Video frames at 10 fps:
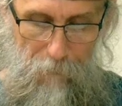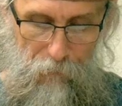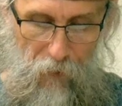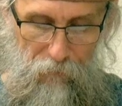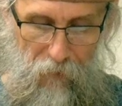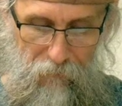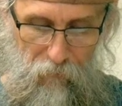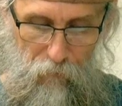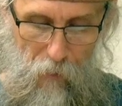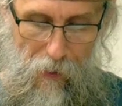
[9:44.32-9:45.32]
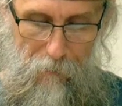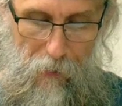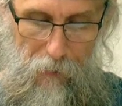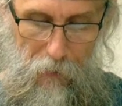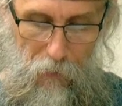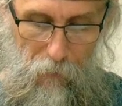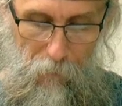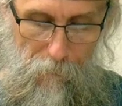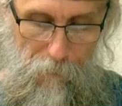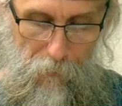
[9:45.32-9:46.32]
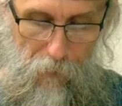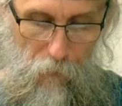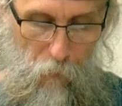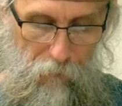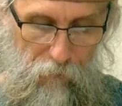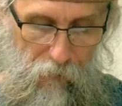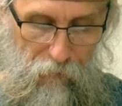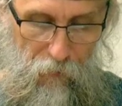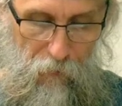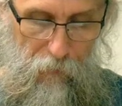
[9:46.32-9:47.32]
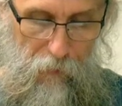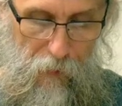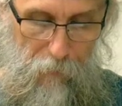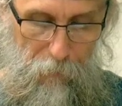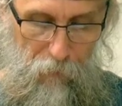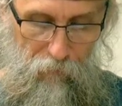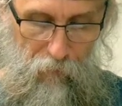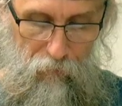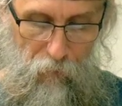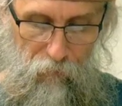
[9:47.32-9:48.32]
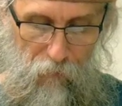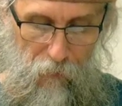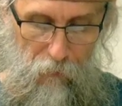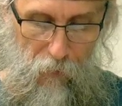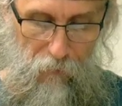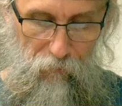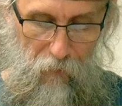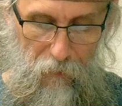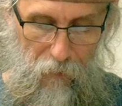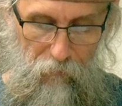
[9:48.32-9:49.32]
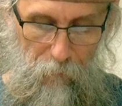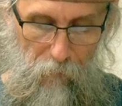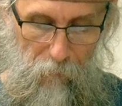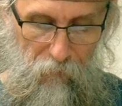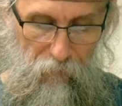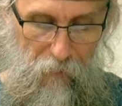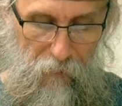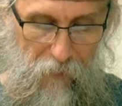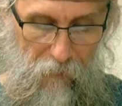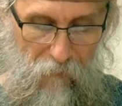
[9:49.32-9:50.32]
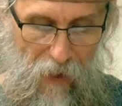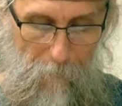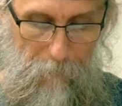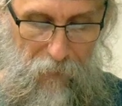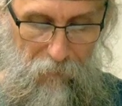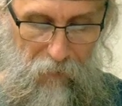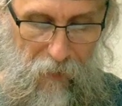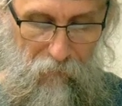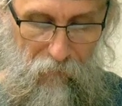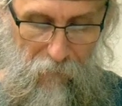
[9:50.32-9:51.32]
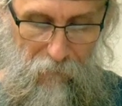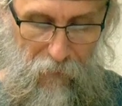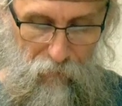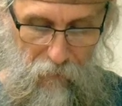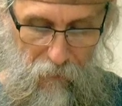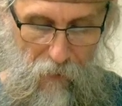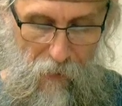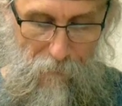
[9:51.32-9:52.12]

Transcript: Does that describe you? It wasn't until he personally trusted in Christ to cleanse him from his sin that he found peace and salvation.